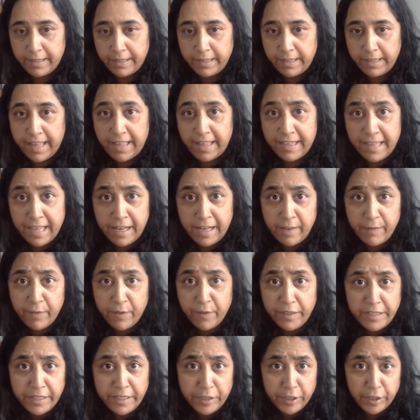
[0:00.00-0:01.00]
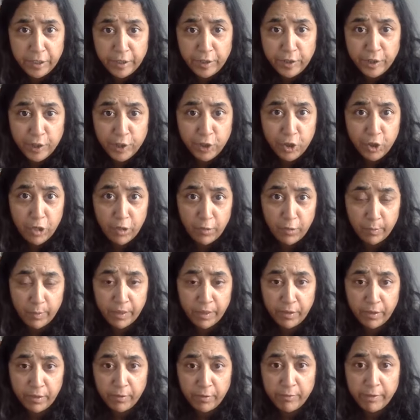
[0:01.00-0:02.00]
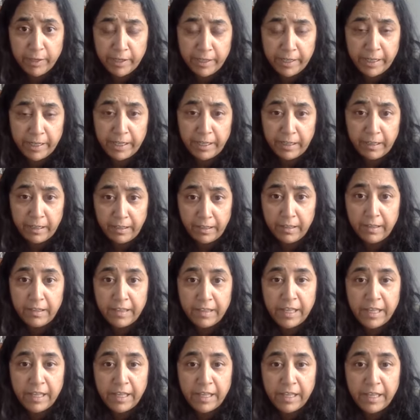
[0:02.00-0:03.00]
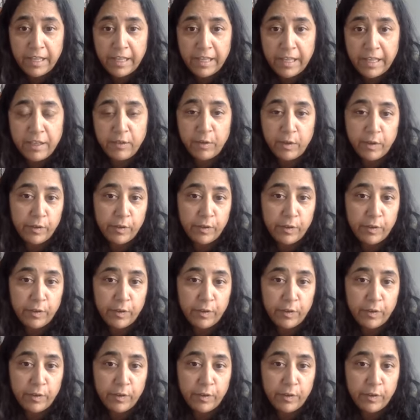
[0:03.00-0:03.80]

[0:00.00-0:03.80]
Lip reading: And then if you need to consult with your reading, then you consult